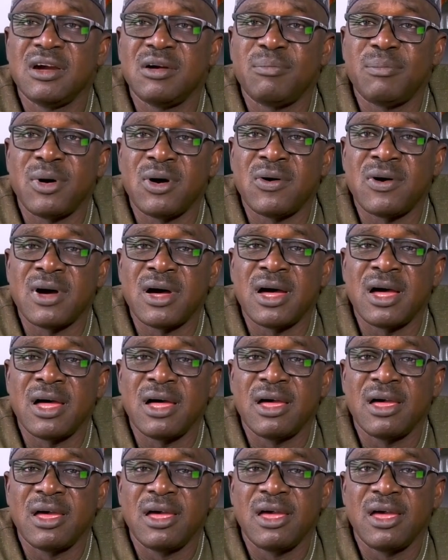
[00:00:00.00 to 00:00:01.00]
power
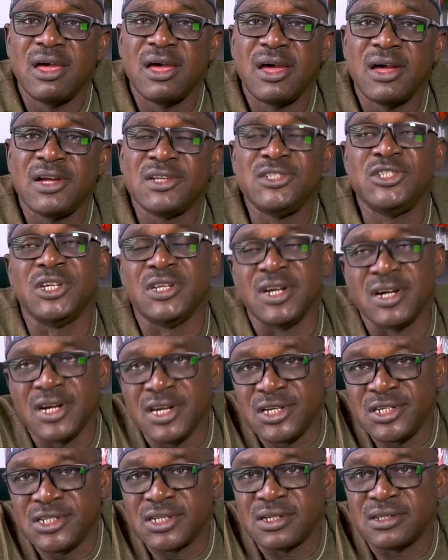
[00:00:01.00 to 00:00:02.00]

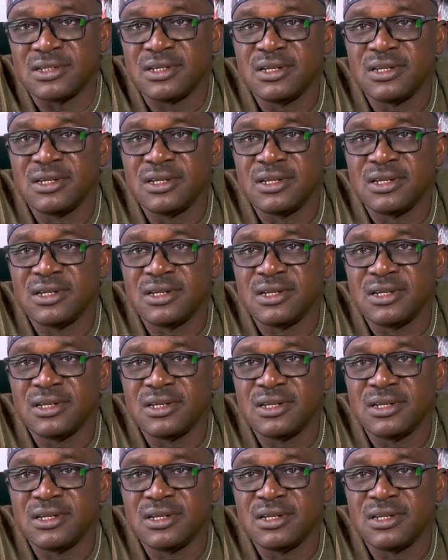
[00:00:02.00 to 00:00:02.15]
generation